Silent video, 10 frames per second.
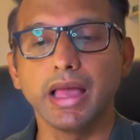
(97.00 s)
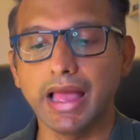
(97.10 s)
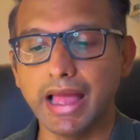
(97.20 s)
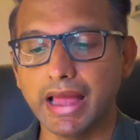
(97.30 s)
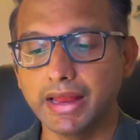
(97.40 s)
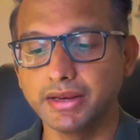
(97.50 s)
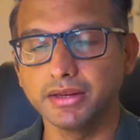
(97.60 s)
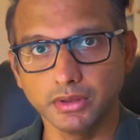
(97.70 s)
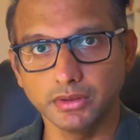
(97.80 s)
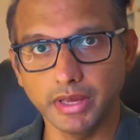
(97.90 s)
and
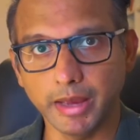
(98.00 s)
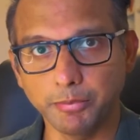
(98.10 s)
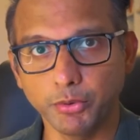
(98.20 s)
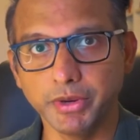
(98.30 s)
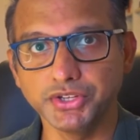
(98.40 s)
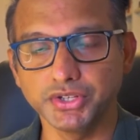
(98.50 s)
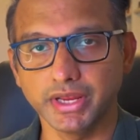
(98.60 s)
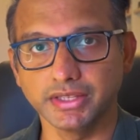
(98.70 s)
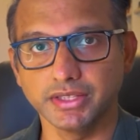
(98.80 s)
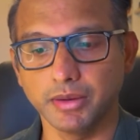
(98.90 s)
the approbation
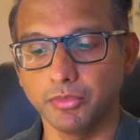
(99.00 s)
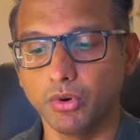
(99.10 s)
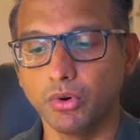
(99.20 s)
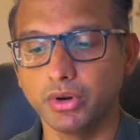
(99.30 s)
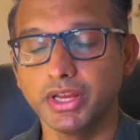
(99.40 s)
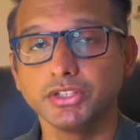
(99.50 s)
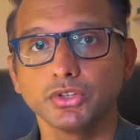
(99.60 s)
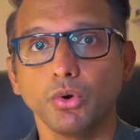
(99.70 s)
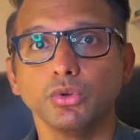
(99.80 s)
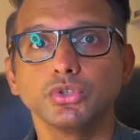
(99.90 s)
exam, or it's
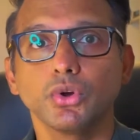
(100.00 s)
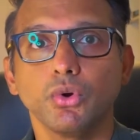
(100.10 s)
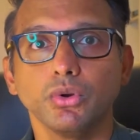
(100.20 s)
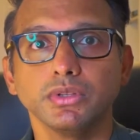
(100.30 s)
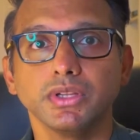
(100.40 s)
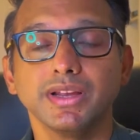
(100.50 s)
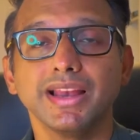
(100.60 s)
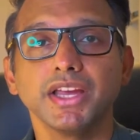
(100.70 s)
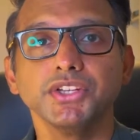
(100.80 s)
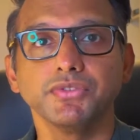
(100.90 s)
also called the
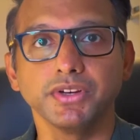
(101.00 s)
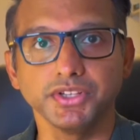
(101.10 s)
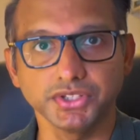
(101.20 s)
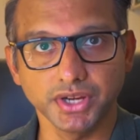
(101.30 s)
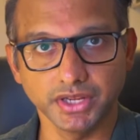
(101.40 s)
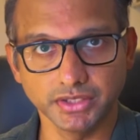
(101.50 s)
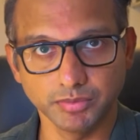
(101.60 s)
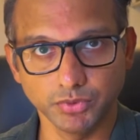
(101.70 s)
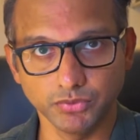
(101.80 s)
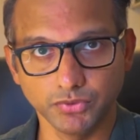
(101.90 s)

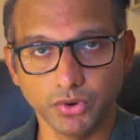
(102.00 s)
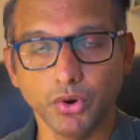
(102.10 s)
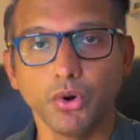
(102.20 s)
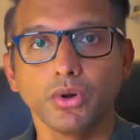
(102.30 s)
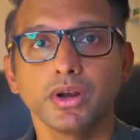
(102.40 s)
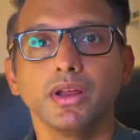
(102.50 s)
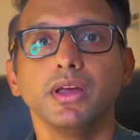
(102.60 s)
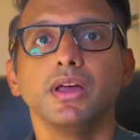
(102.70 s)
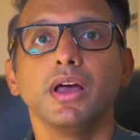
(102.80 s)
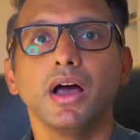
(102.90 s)
Gleichwertigkeitsprüfung or
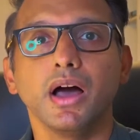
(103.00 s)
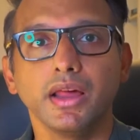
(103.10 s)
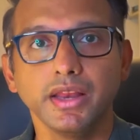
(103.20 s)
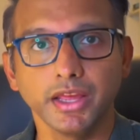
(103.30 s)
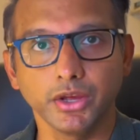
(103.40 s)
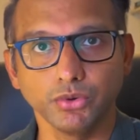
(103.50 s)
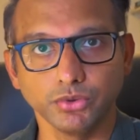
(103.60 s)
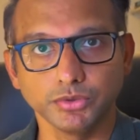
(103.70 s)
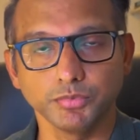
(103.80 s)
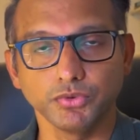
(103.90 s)

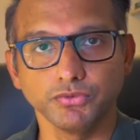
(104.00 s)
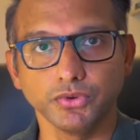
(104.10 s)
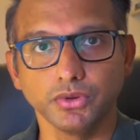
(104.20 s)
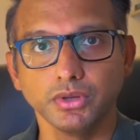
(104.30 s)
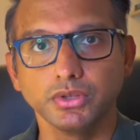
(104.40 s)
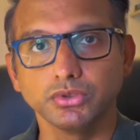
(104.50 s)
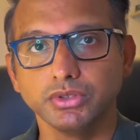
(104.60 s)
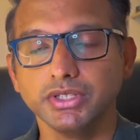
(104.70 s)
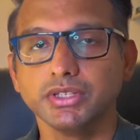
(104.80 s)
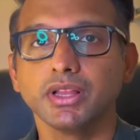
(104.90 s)
Anerkennungsprüfung. So
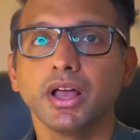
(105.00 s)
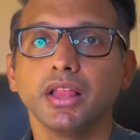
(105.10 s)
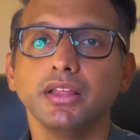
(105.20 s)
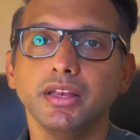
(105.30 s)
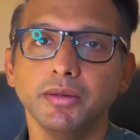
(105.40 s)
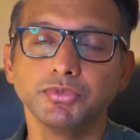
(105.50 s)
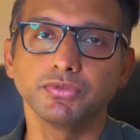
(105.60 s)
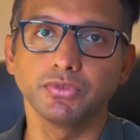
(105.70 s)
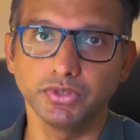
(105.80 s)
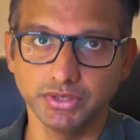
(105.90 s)
these are the other names
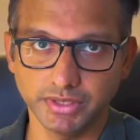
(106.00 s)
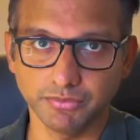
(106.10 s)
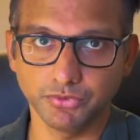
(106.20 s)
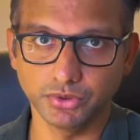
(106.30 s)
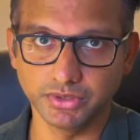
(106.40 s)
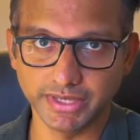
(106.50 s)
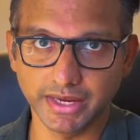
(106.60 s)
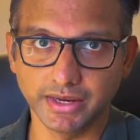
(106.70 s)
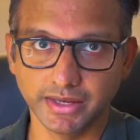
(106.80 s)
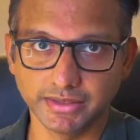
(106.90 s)
for the
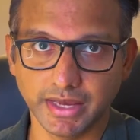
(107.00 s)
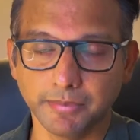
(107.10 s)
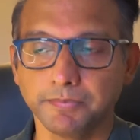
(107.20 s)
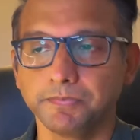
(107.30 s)
second exam.